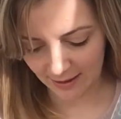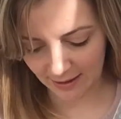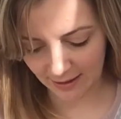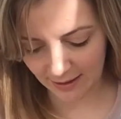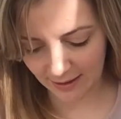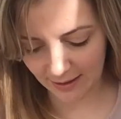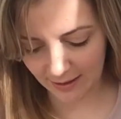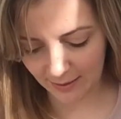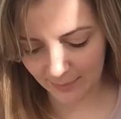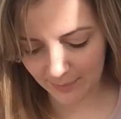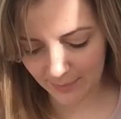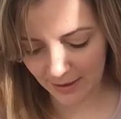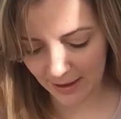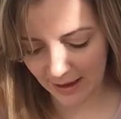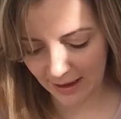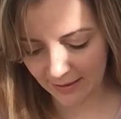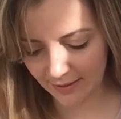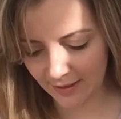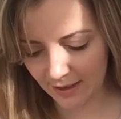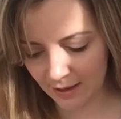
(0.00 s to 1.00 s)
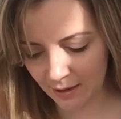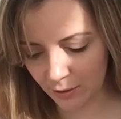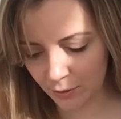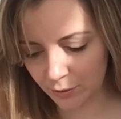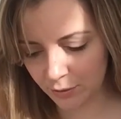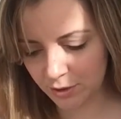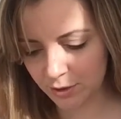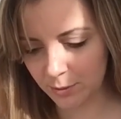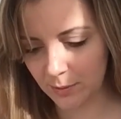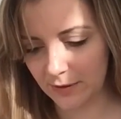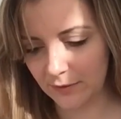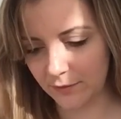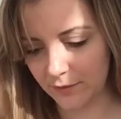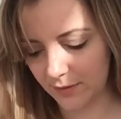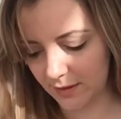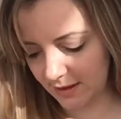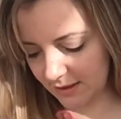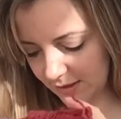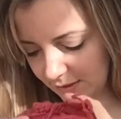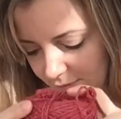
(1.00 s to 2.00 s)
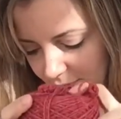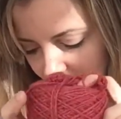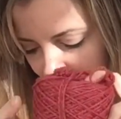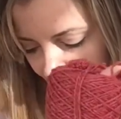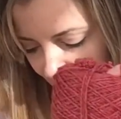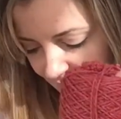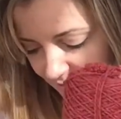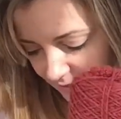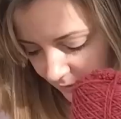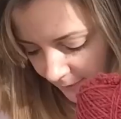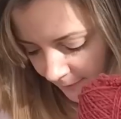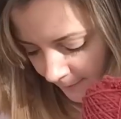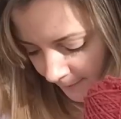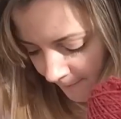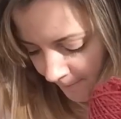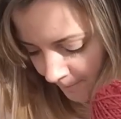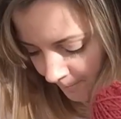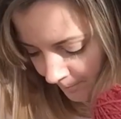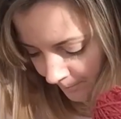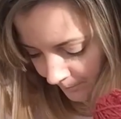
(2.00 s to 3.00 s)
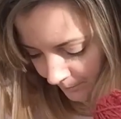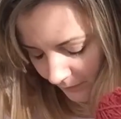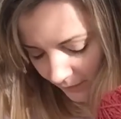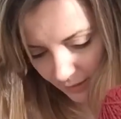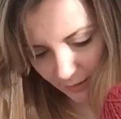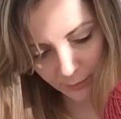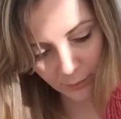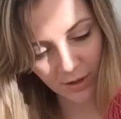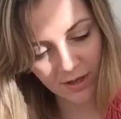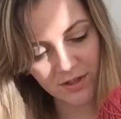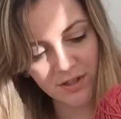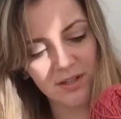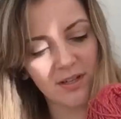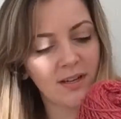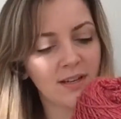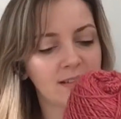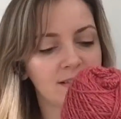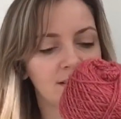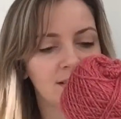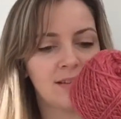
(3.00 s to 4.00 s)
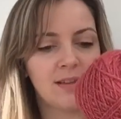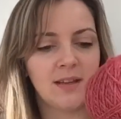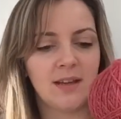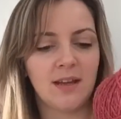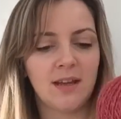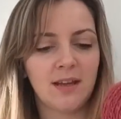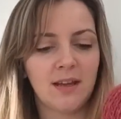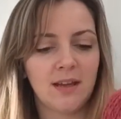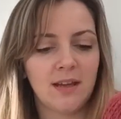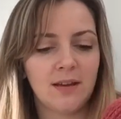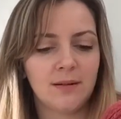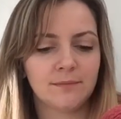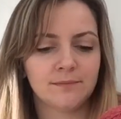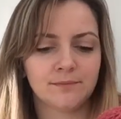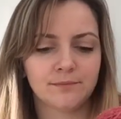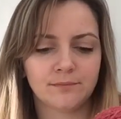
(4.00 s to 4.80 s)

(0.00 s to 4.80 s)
Um, and then I also went for this red, which is the...